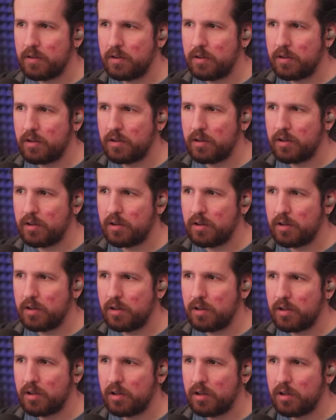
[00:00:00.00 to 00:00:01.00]

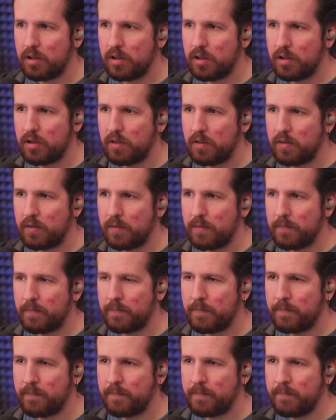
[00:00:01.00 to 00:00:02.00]

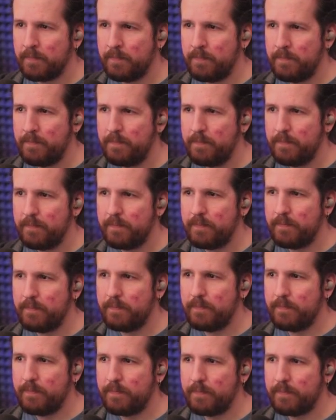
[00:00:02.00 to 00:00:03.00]

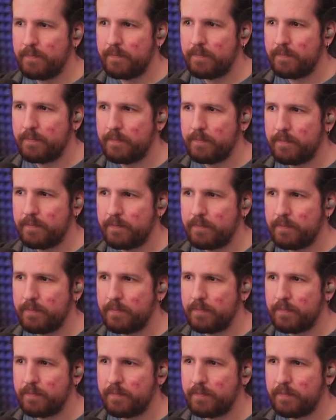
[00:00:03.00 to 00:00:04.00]

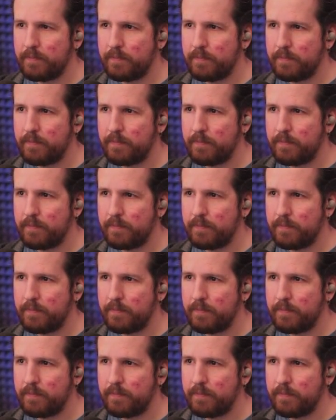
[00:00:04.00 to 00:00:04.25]
Nothing is said.